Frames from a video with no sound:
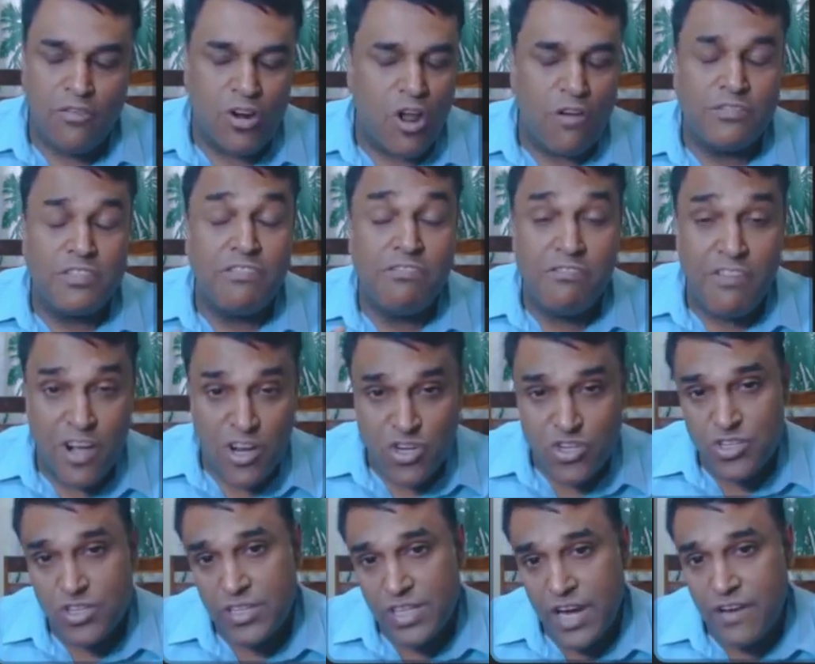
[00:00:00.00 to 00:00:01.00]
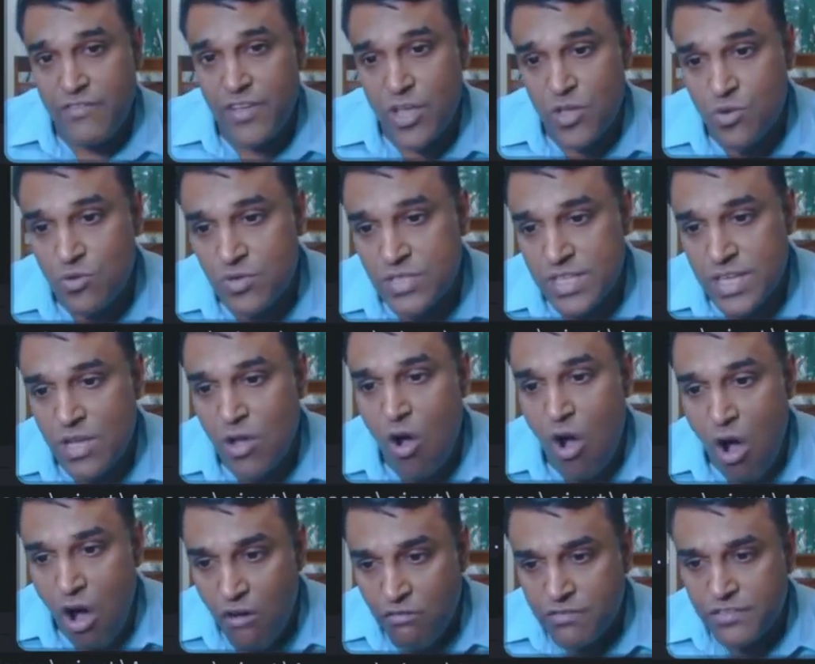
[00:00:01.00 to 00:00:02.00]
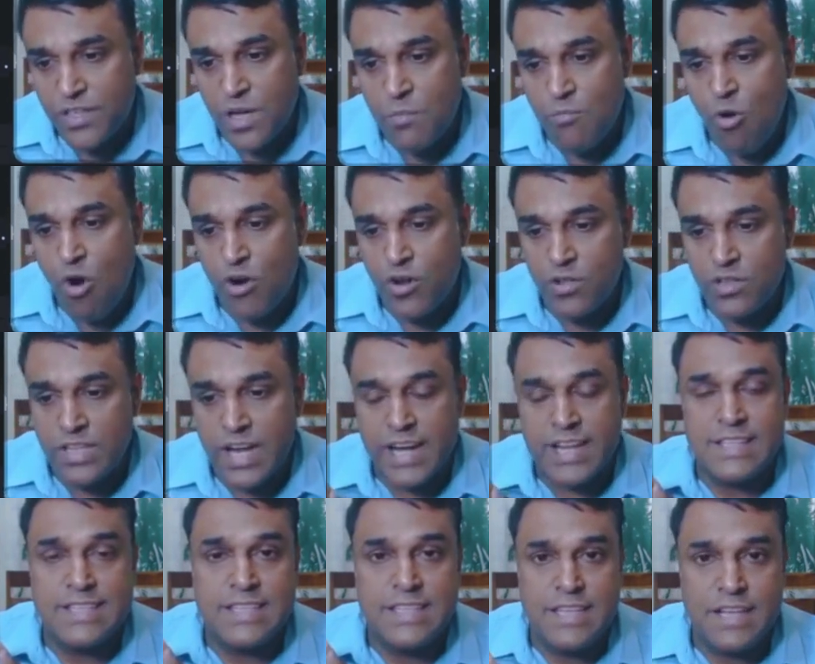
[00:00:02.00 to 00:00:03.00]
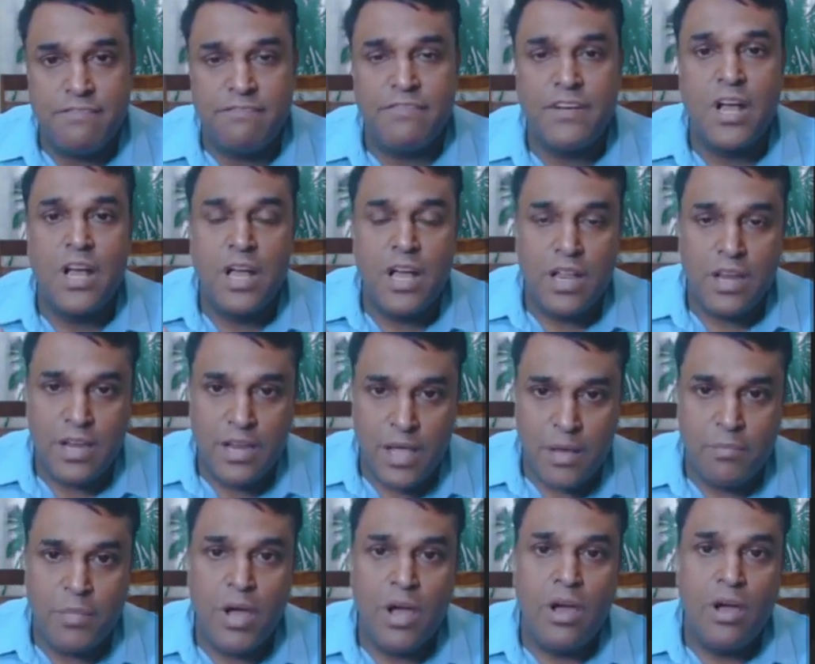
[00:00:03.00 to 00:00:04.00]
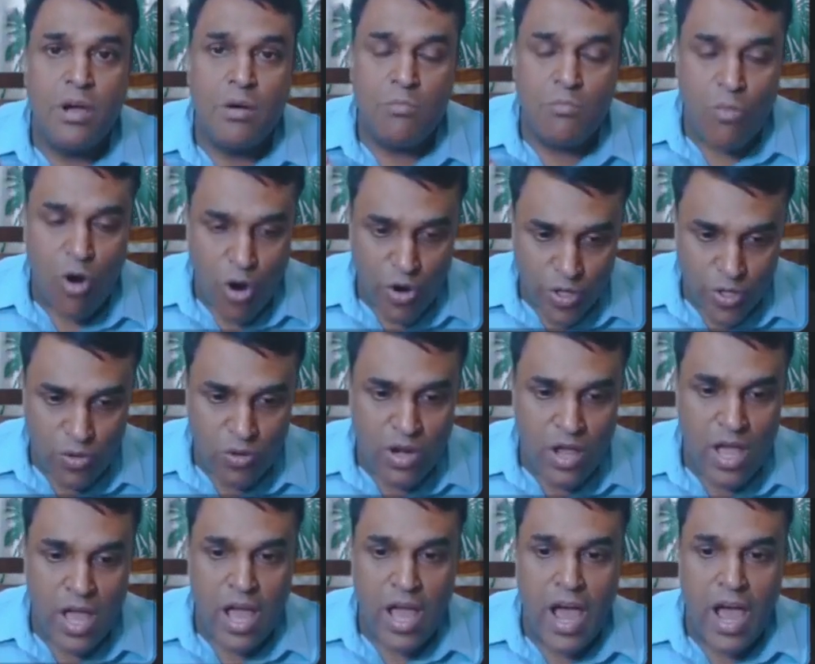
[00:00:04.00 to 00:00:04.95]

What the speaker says: one of the function that we are using of the module, that is difflib module,